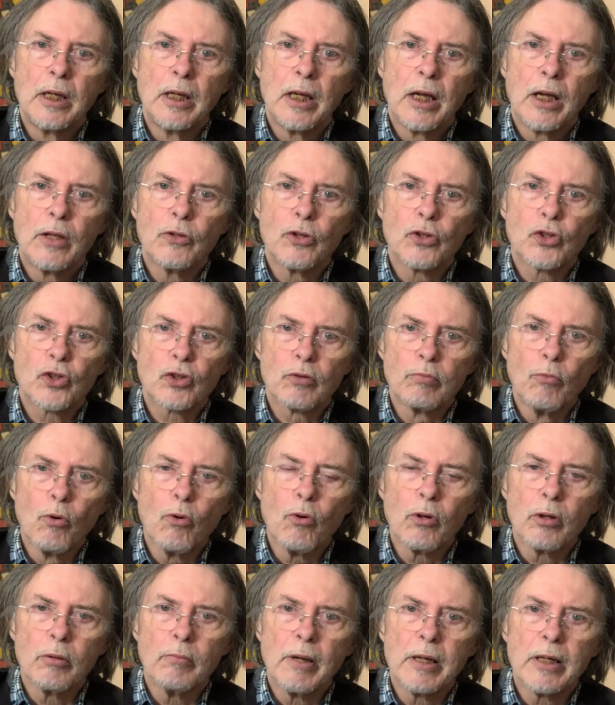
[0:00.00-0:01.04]
And the
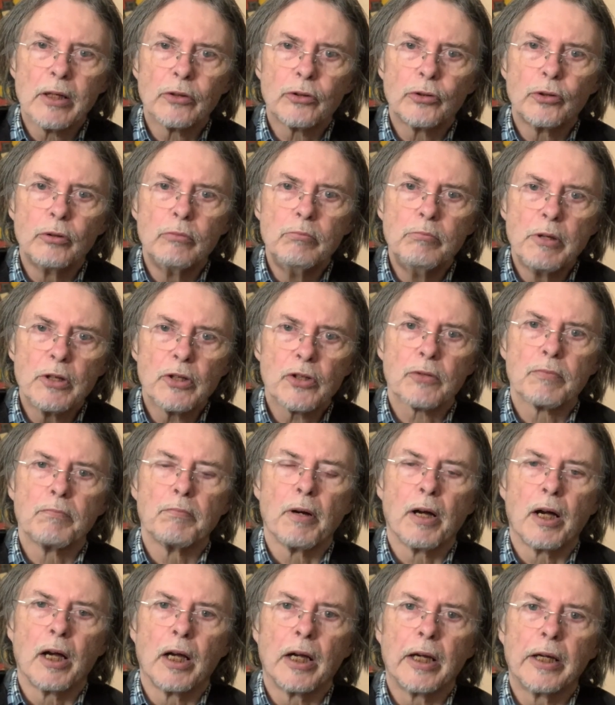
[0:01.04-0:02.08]
small amount you miss
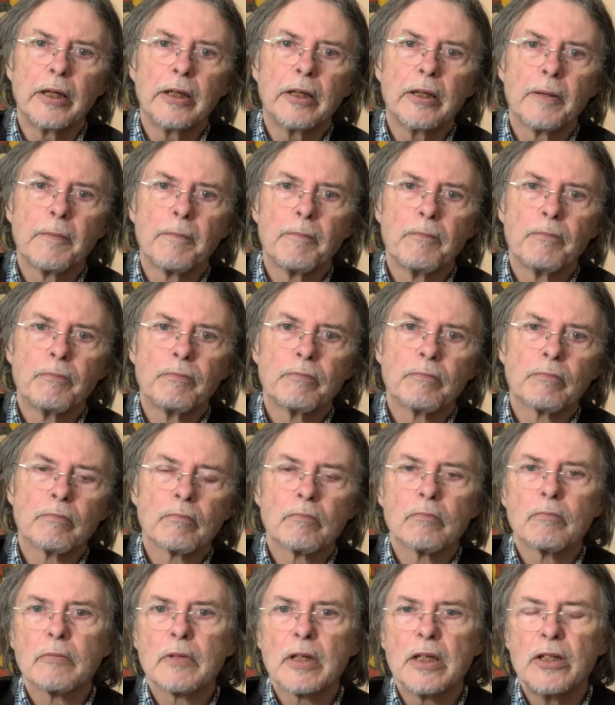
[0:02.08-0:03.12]
by
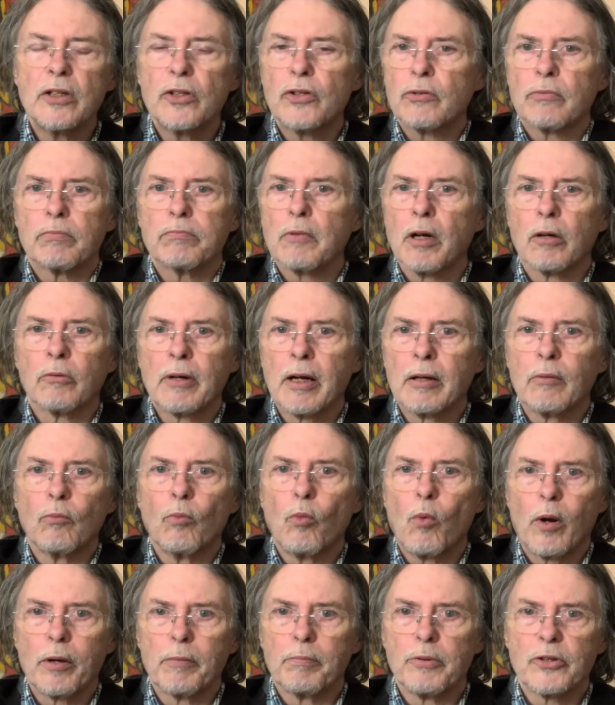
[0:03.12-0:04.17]
is around
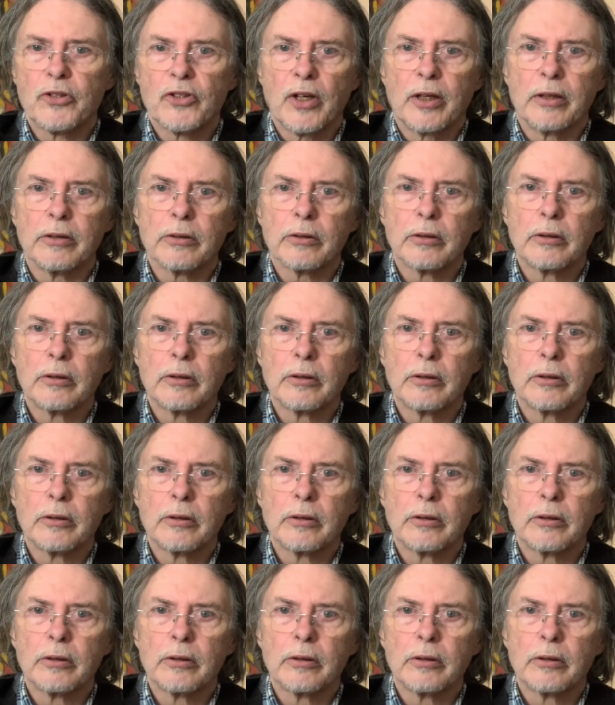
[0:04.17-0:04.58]
1%.